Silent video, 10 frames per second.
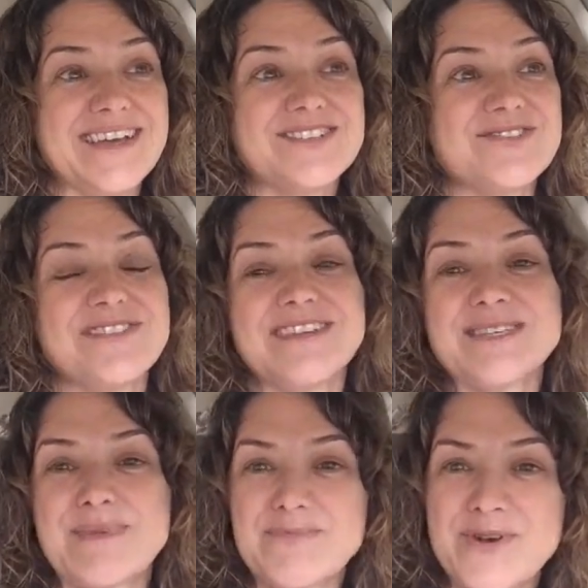extra
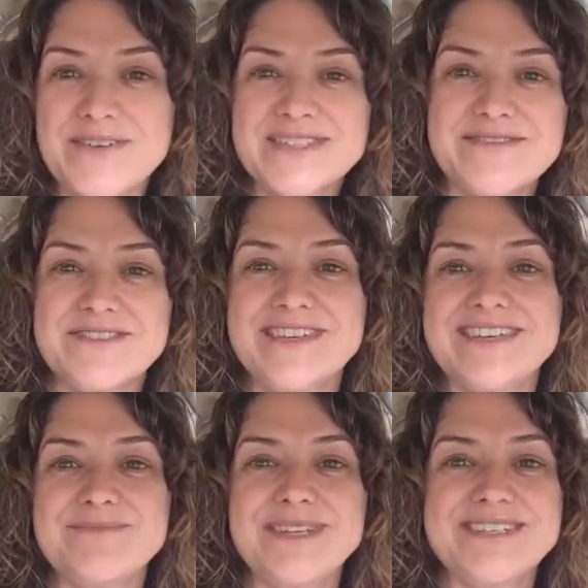things my profs ever
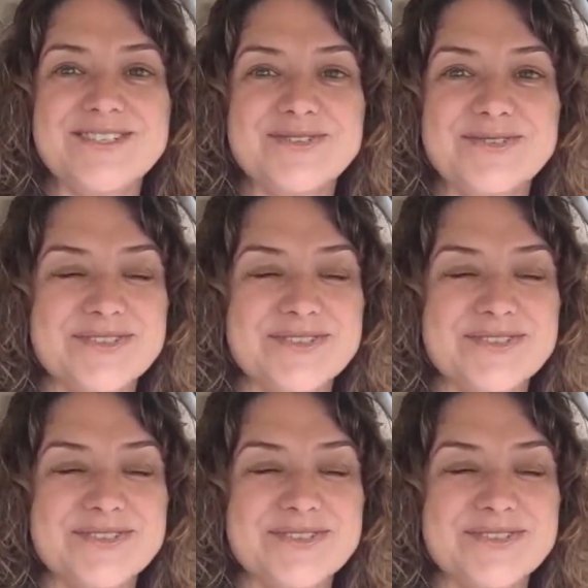needed me to do,